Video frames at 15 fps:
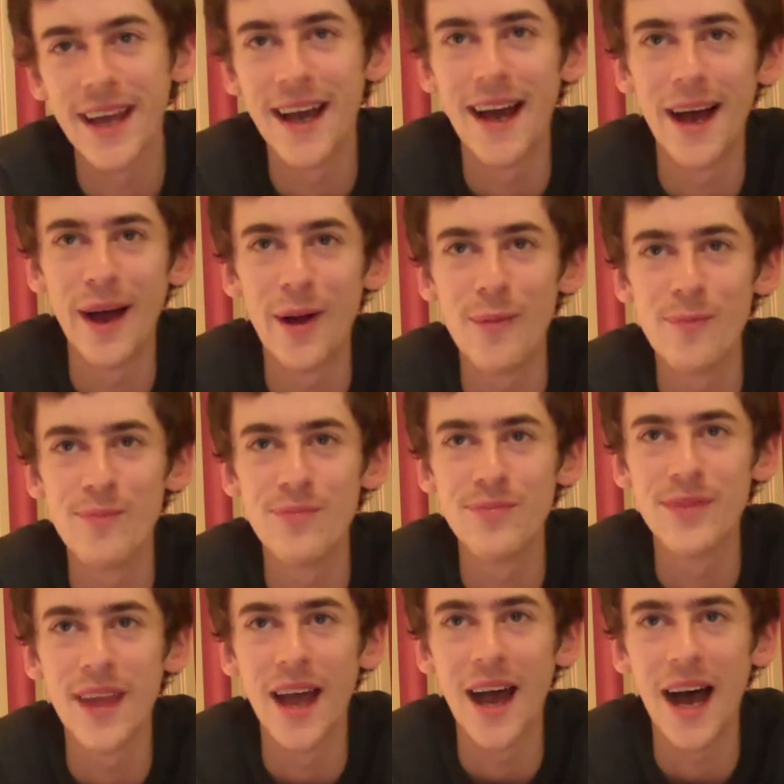
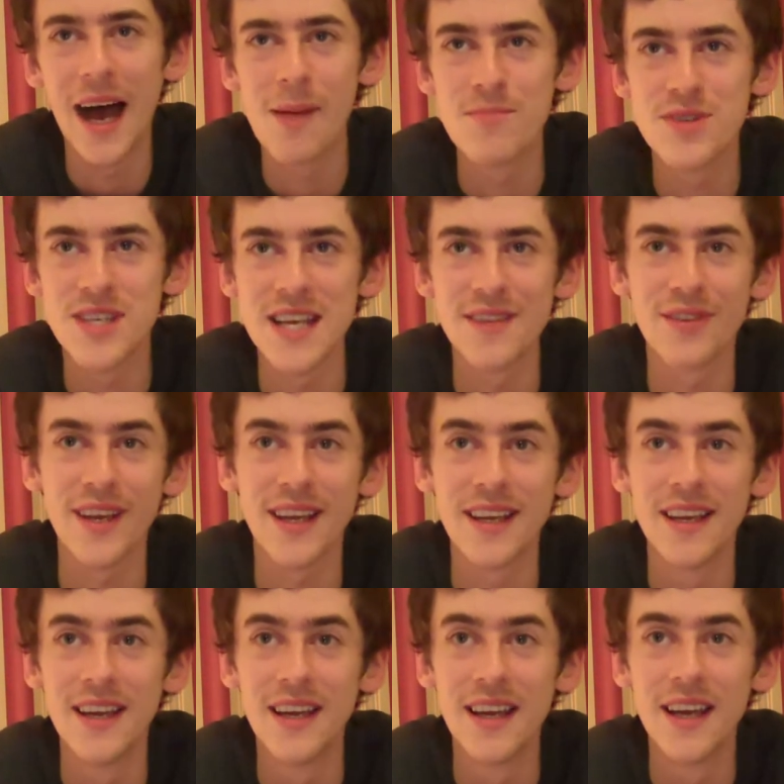I'm saving